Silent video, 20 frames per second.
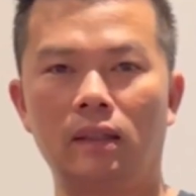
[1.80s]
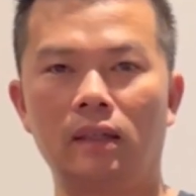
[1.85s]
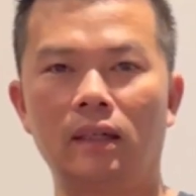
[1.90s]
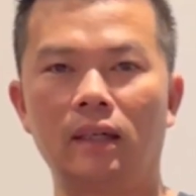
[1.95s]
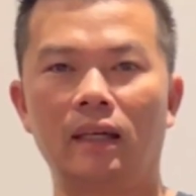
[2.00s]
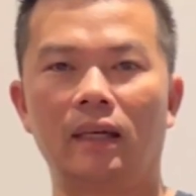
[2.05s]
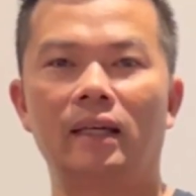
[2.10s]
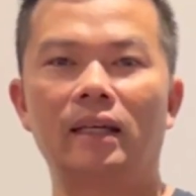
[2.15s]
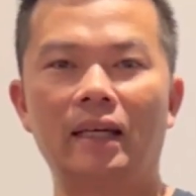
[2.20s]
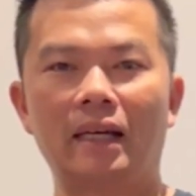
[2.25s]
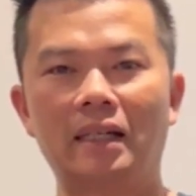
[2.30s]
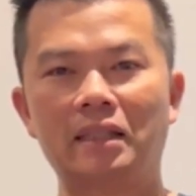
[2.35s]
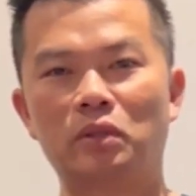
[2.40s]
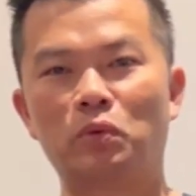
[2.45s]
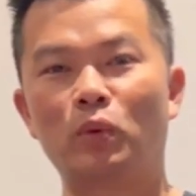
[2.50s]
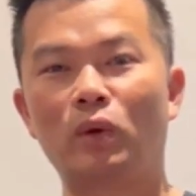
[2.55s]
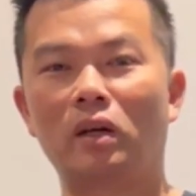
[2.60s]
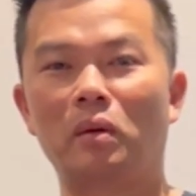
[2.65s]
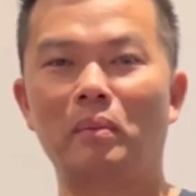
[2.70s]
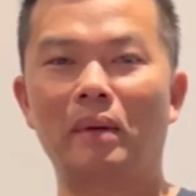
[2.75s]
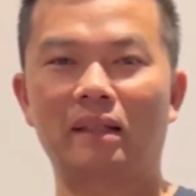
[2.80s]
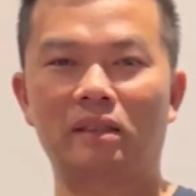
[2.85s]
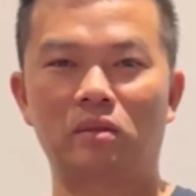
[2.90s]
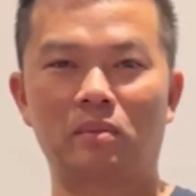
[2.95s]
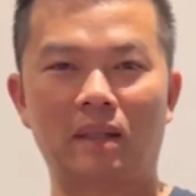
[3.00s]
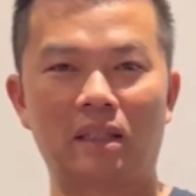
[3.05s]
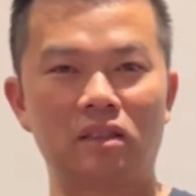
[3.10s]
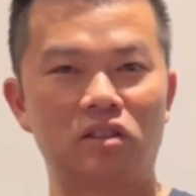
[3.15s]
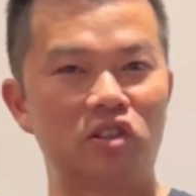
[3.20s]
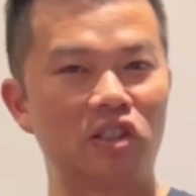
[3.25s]
Hey guys, welcome back to
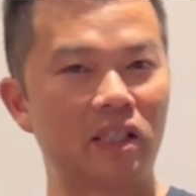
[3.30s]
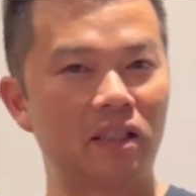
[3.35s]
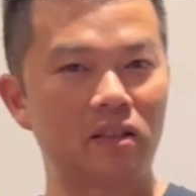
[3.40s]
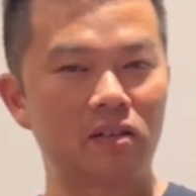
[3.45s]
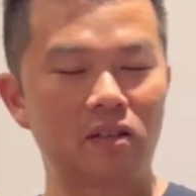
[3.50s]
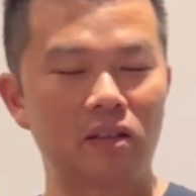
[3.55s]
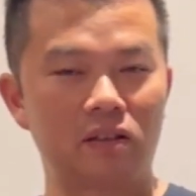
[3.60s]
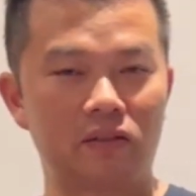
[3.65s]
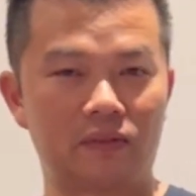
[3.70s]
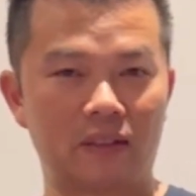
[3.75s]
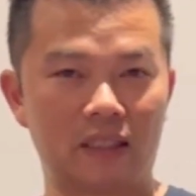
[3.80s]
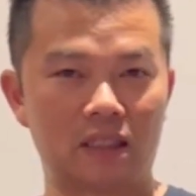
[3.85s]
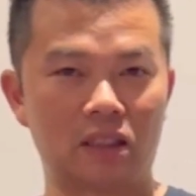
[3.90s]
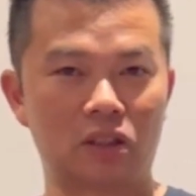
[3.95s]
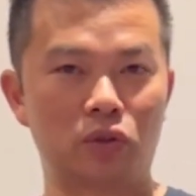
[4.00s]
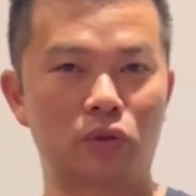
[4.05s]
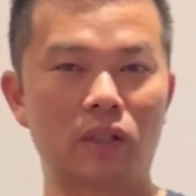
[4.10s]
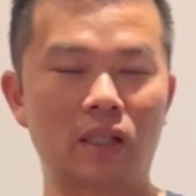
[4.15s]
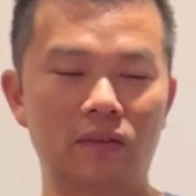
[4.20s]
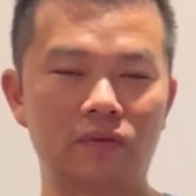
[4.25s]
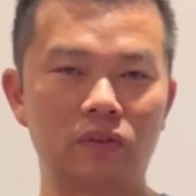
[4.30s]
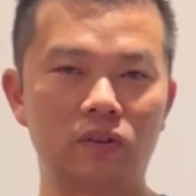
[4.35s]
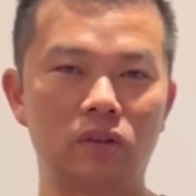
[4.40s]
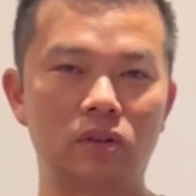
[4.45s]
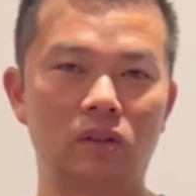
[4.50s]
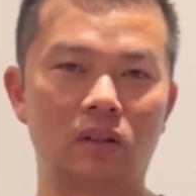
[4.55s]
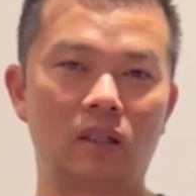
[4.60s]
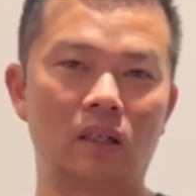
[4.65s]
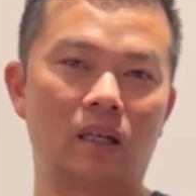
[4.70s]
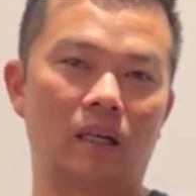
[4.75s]
my channel, Invest and
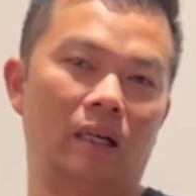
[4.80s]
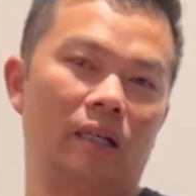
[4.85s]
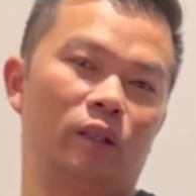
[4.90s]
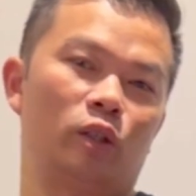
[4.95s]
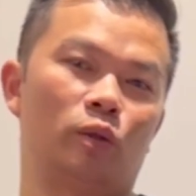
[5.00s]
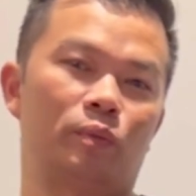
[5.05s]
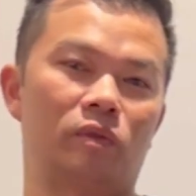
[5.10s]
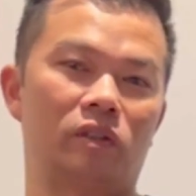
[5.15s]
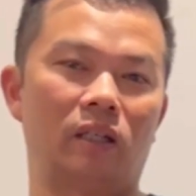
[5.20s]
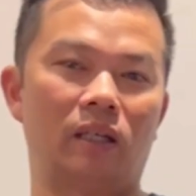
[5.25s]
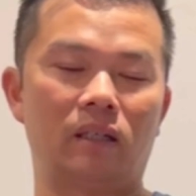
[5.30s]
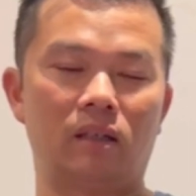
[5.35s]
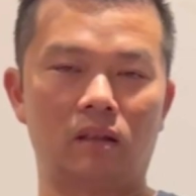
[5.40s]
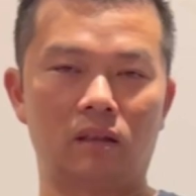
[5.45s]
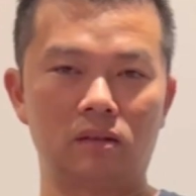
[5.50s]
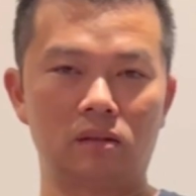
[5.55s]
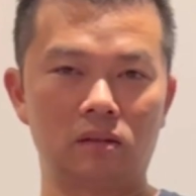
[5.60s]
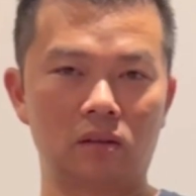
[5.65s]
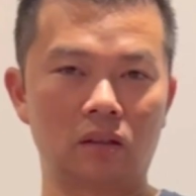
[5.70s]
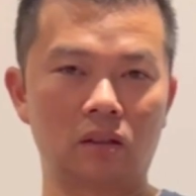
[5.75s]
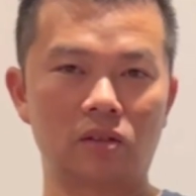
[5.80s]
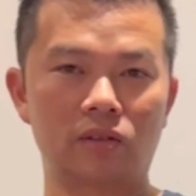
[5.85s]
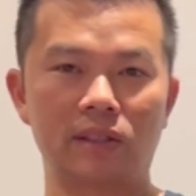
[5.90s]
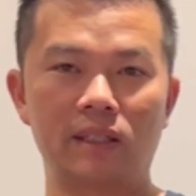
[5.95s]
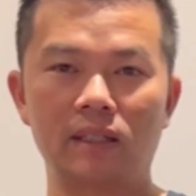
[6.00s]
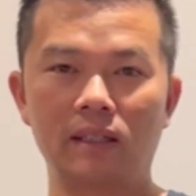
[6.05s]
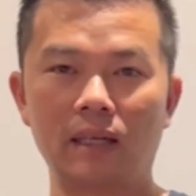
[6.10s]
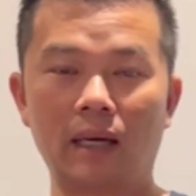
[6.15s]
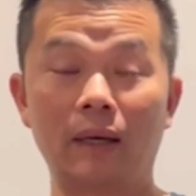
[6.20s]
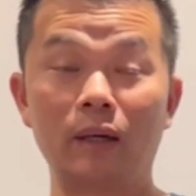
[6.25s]
Travel. I hope you guys are doing
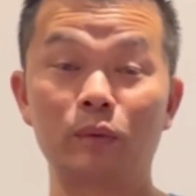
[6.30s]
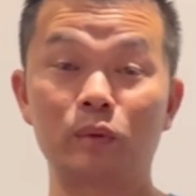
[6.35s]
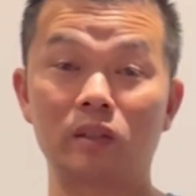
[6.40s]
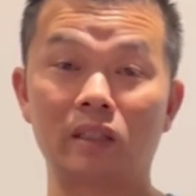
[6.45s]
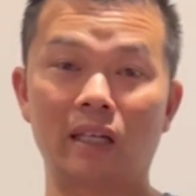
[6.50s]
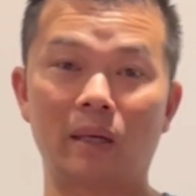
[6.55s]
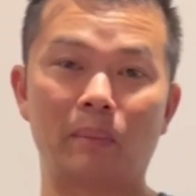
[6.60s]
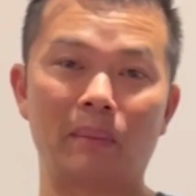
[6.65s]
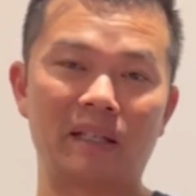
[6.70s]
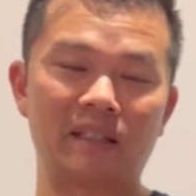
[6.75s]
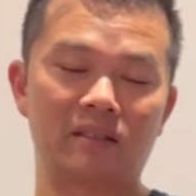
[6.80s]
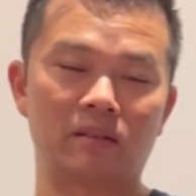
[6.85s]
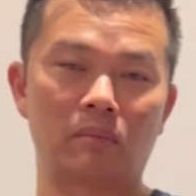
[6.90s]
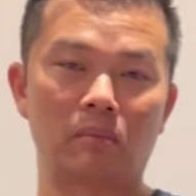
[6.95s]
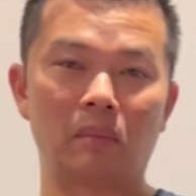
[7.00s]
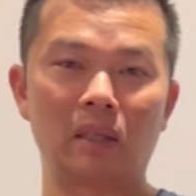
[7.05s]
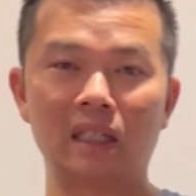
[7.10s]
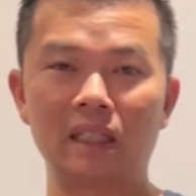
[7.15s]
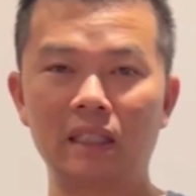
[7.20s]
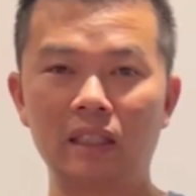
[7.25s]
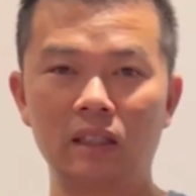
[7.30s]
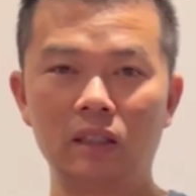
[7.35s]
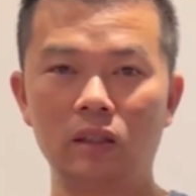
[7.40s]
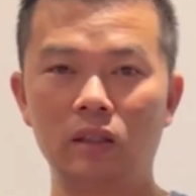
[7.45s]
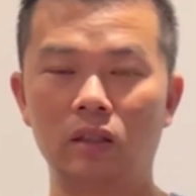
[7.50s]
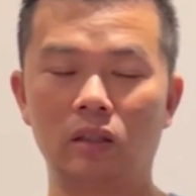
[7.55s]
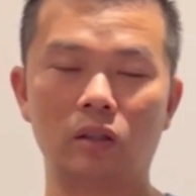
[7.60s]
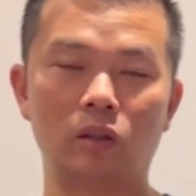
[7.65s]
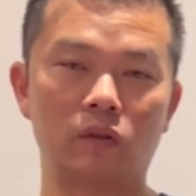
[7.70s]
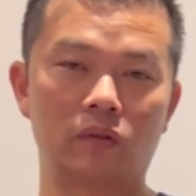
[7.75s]
great. I hope you guys make some money
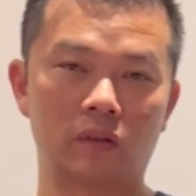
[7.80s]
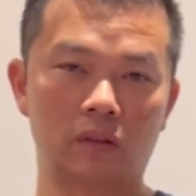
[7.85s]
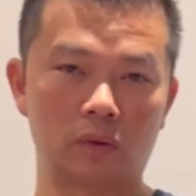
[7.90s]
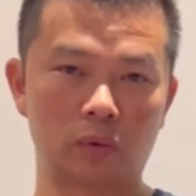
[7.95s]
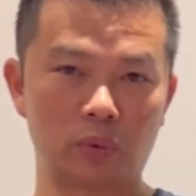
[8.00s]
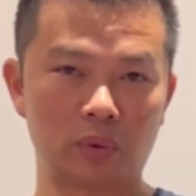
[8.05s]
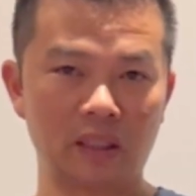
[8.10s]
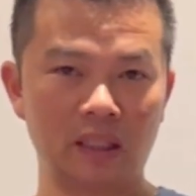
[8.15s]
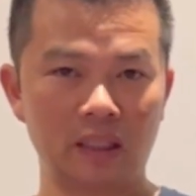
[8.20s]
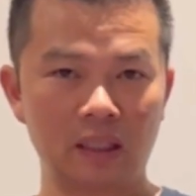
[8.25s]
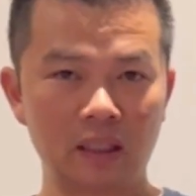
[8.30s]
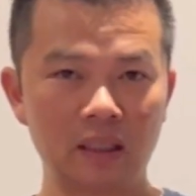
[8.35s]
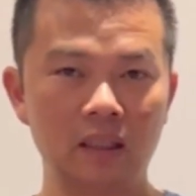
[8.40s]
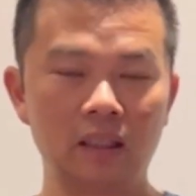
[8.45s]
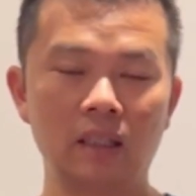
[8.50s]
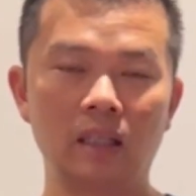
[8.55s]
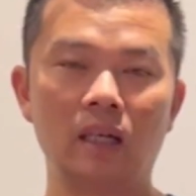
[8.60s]
over the week.